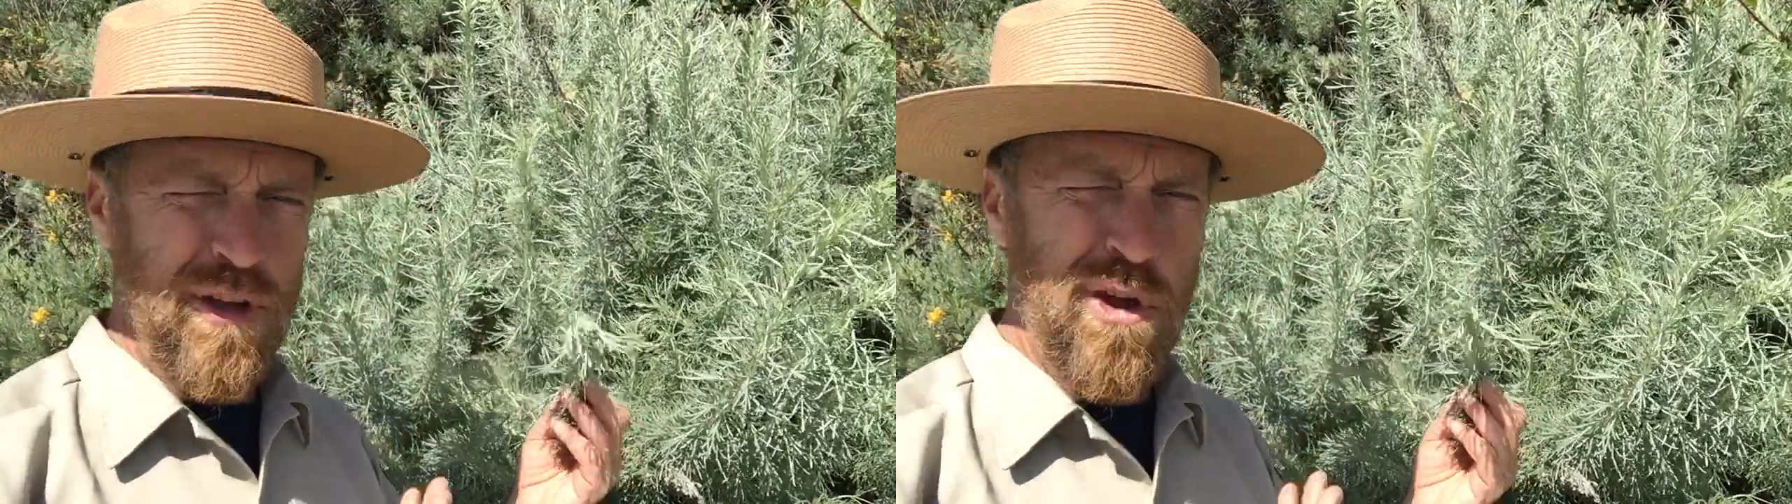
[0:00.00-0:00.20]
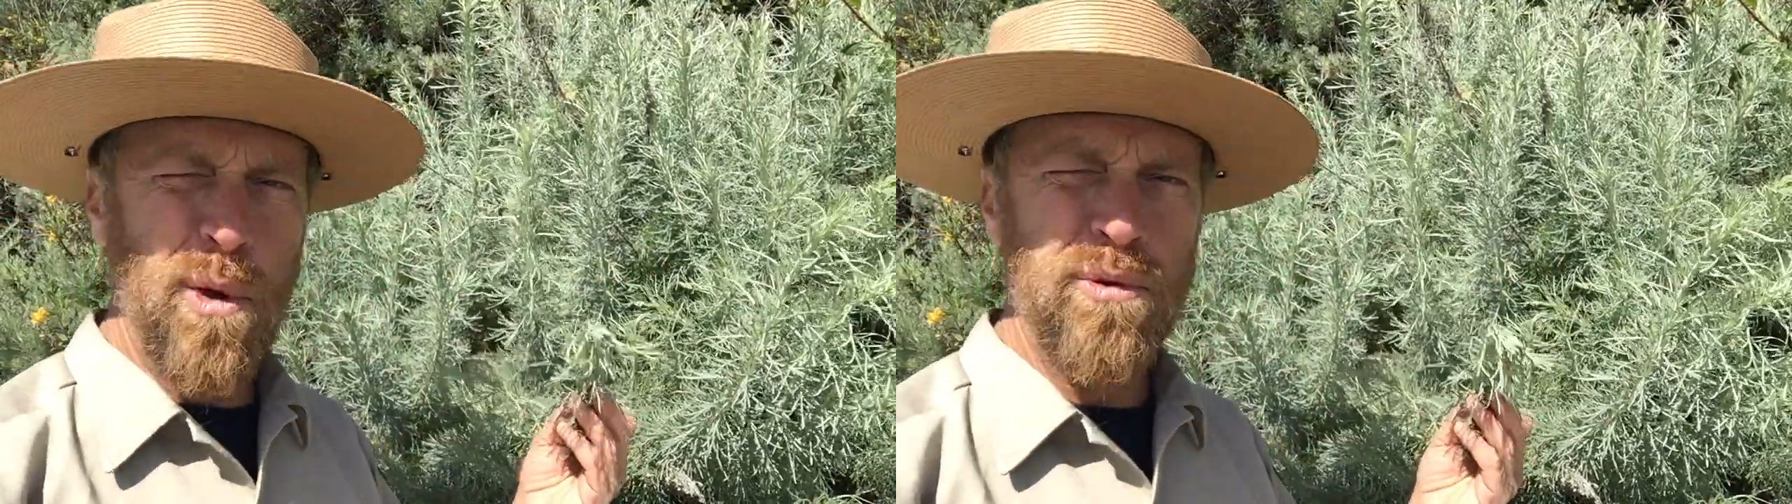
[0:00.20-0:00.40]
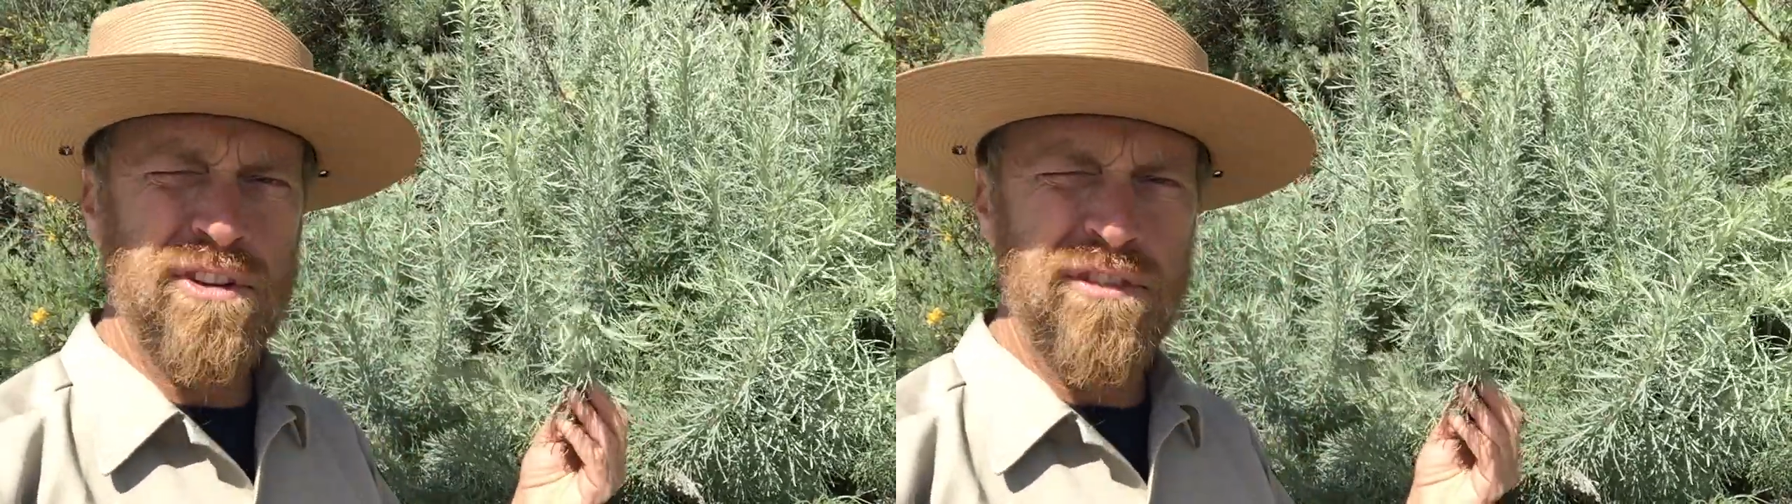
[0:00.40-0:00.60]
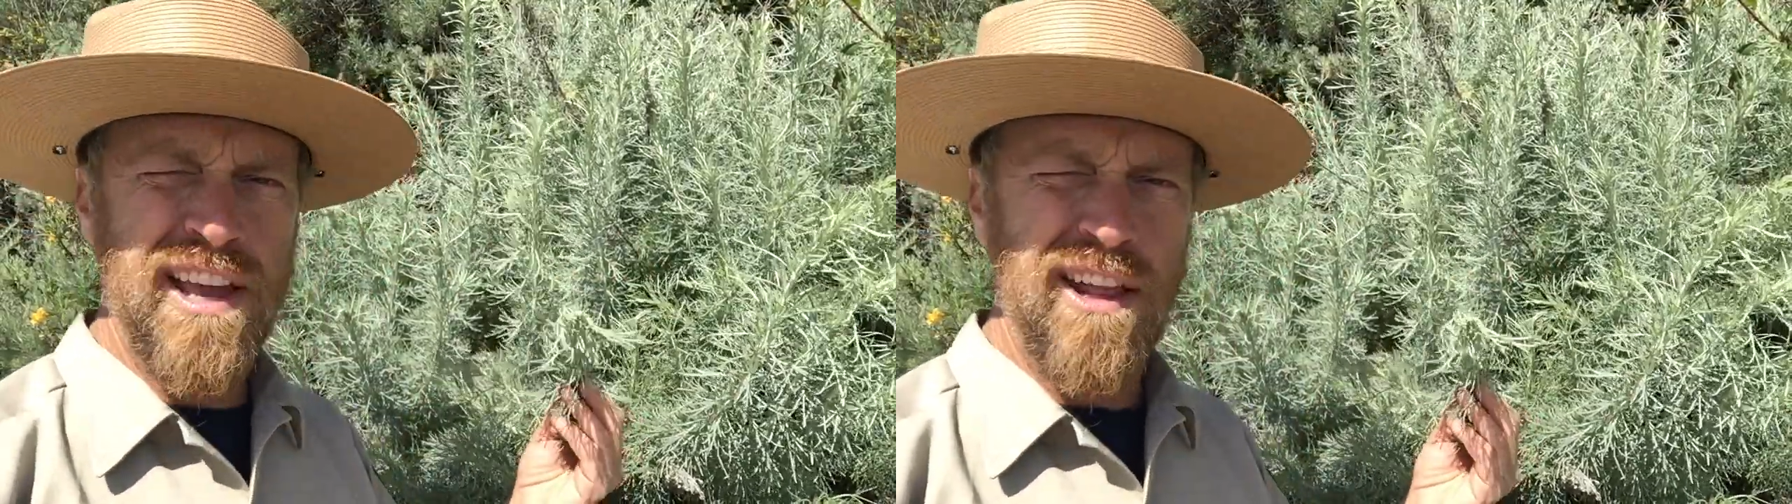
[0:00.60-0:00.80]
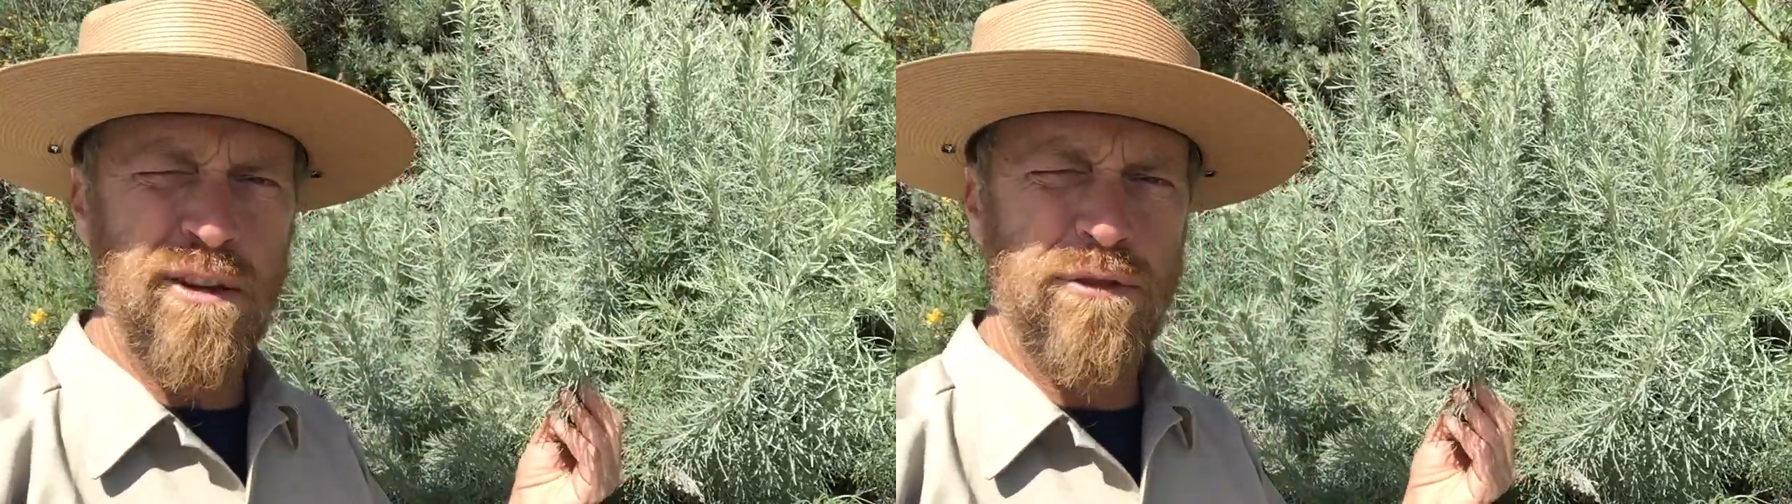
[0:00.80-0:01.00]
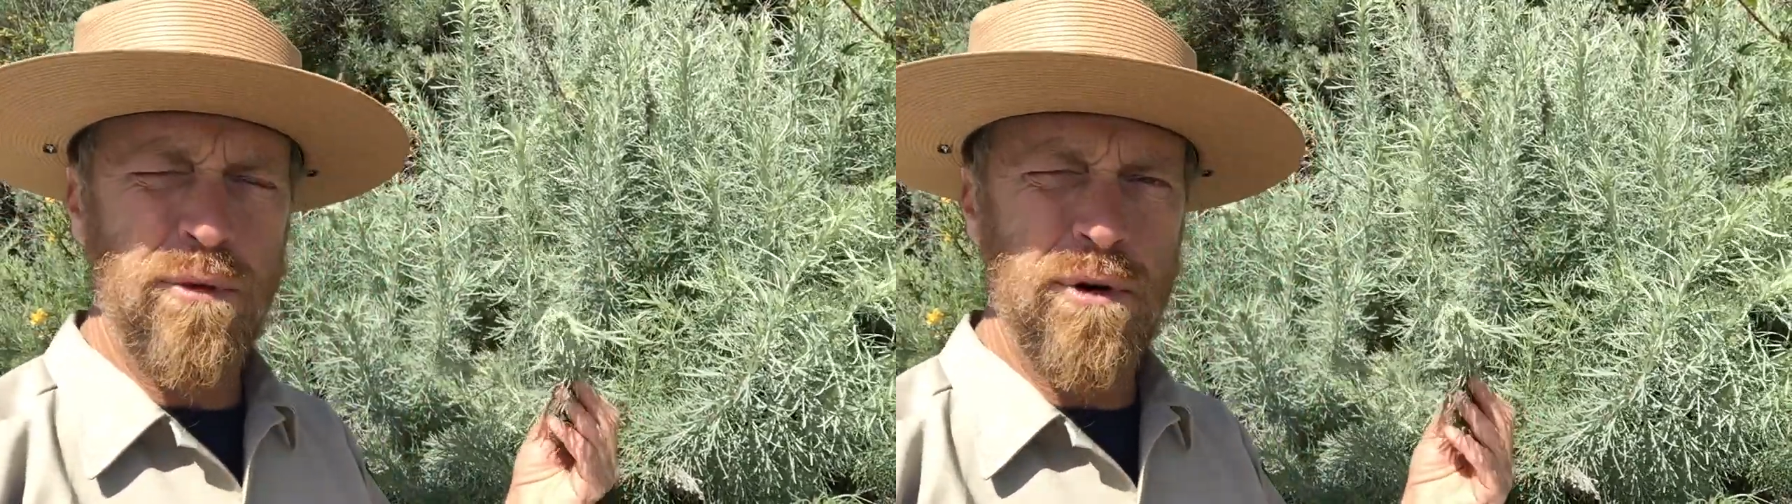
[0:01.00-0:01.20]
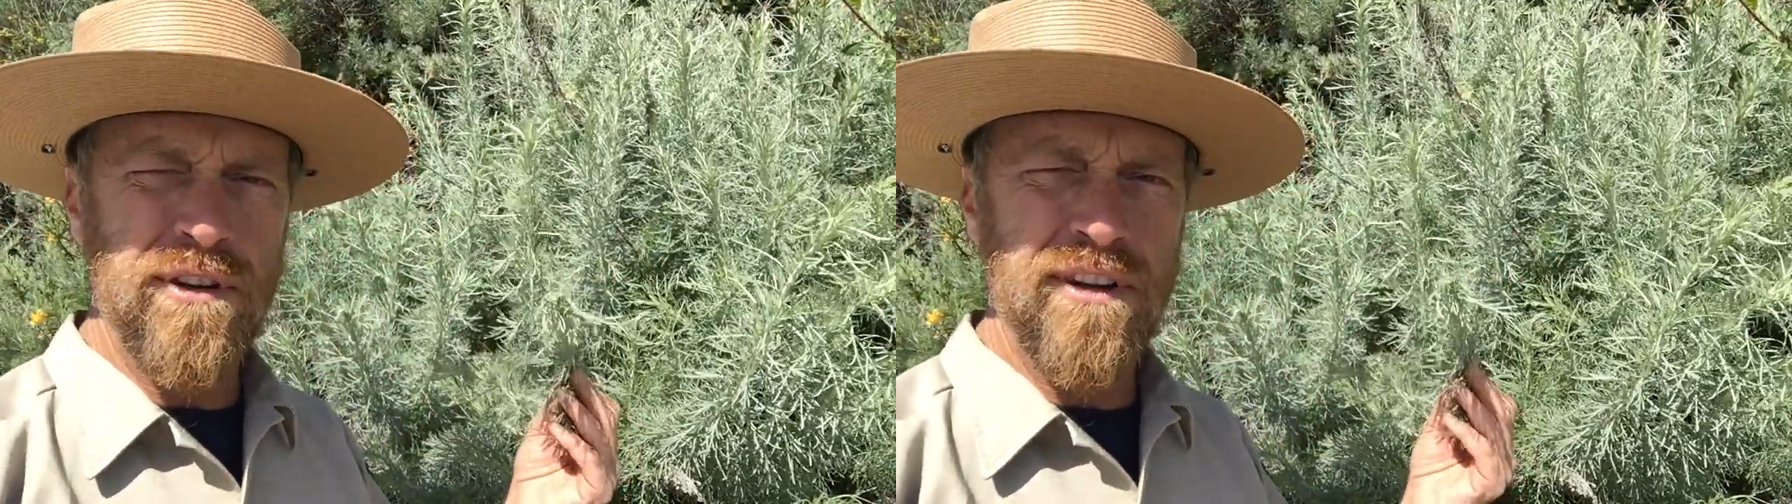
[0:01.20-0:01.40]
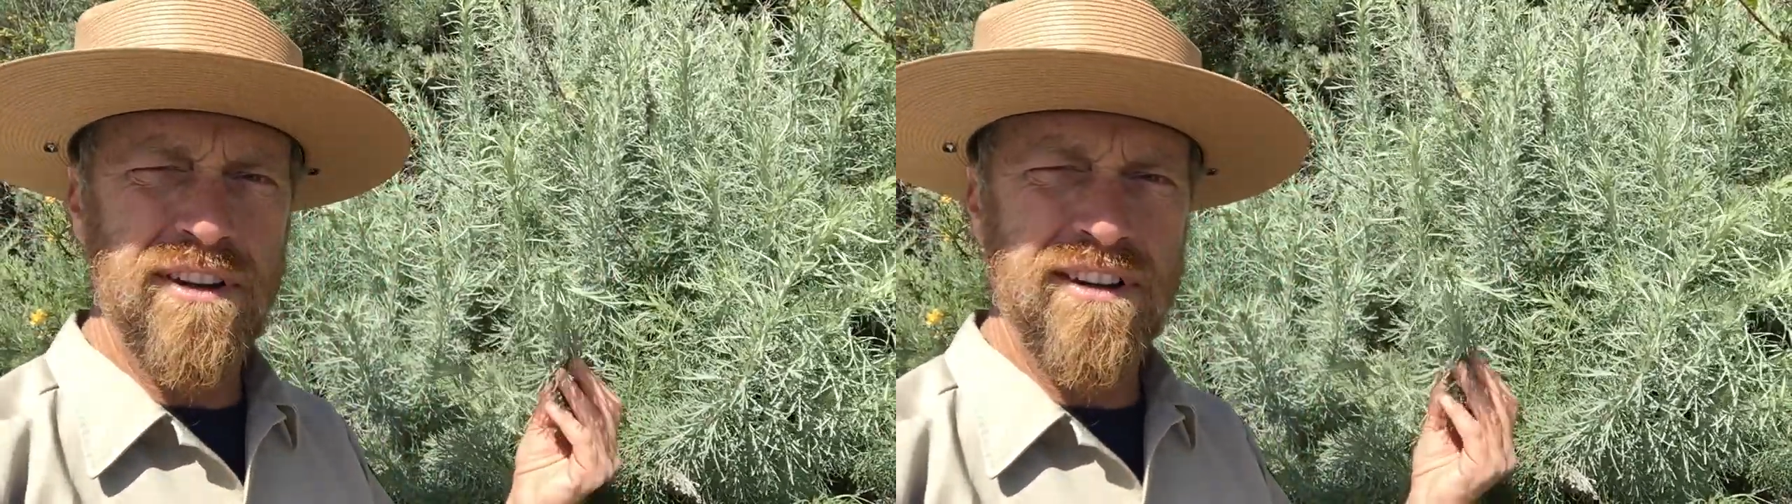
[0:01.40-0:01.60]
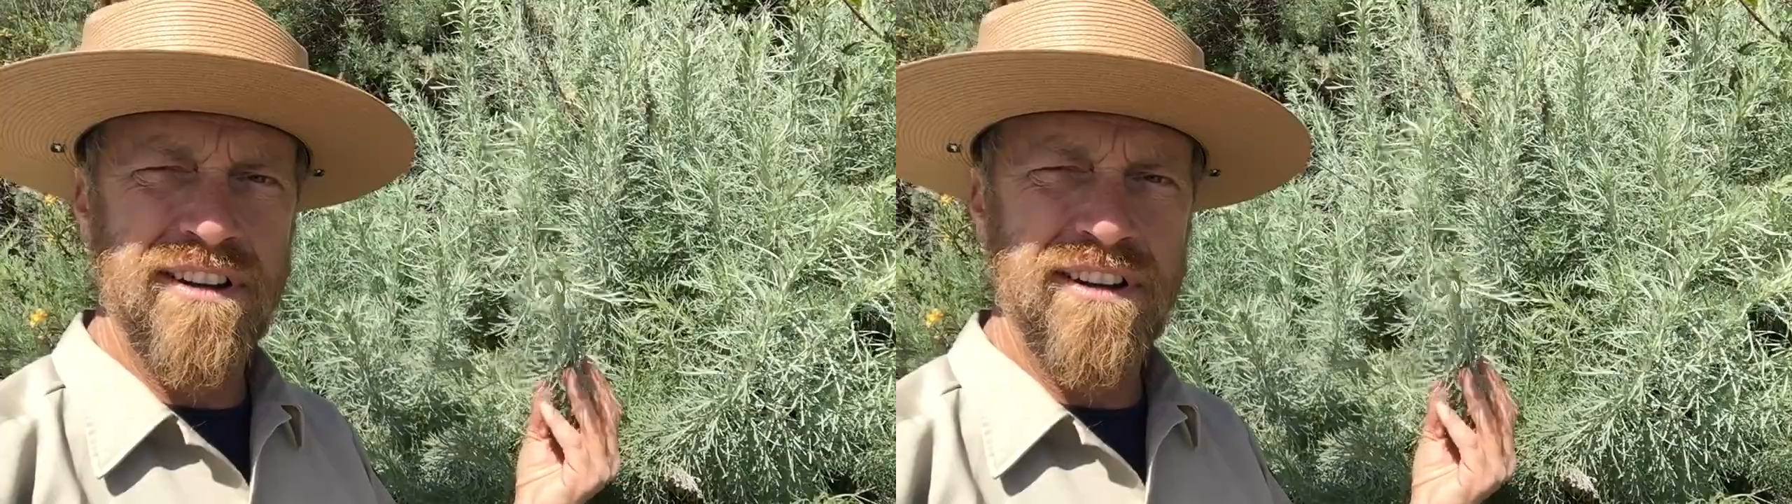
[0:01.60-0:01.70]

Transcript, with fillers: coast of California.